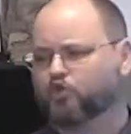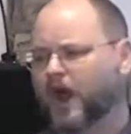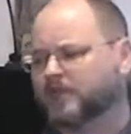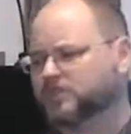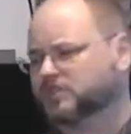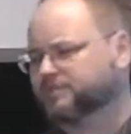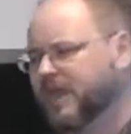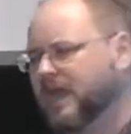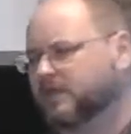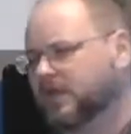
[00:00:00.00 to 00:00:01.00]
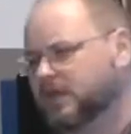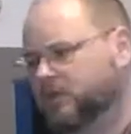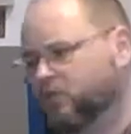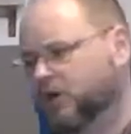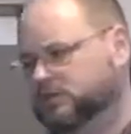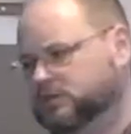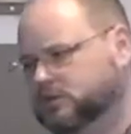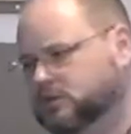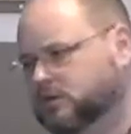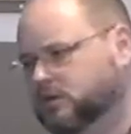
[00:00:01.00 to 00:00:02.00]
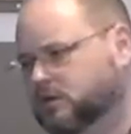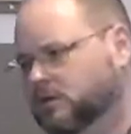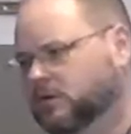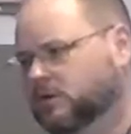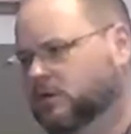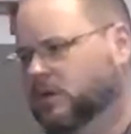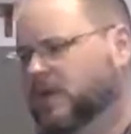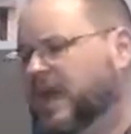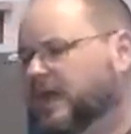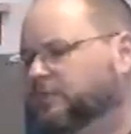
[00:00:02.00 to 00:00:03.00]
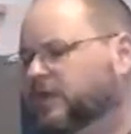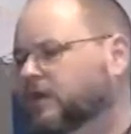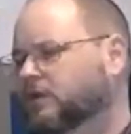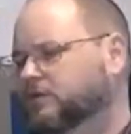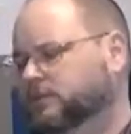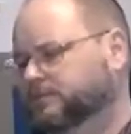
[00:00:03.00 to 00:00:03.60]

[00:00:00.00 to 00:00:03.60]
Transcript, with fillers: righteous man than he was, he had him killed.